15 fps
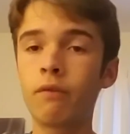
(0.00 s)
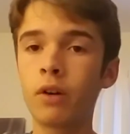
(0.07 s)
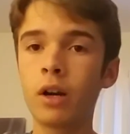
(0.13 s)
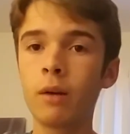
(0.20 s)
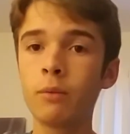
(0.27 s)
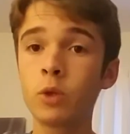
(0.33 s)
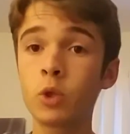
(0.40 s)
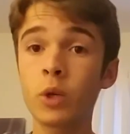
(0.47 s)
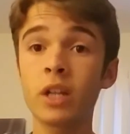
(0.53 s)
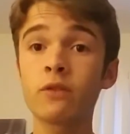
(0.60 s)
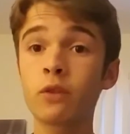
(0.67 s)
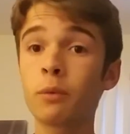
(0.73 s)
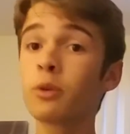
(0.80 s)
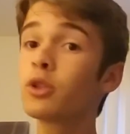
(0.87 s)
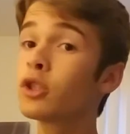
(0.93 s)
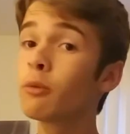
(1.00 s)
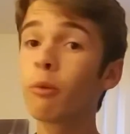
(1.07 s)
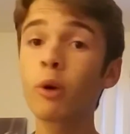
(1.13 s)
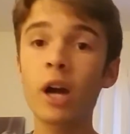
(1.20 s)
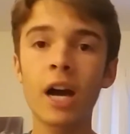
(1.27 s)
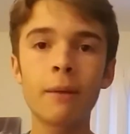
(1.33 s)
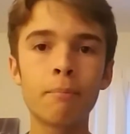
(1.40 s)
from Transformers
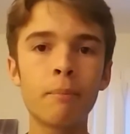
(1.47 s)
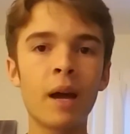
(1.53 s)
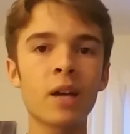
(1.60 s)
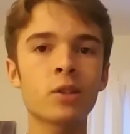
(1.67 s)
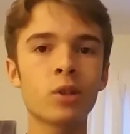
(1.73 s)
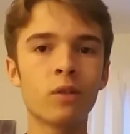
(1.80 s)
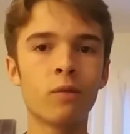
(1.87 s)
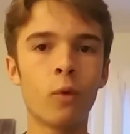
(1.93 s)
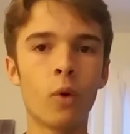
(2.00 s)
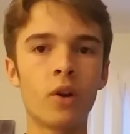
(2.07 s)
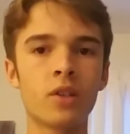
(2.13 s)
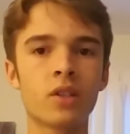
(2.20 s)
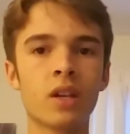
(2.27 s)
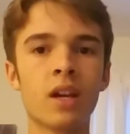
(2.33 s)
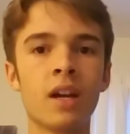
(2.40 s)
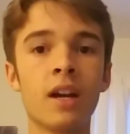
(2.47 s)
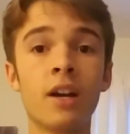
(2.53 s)
Super God Master Force?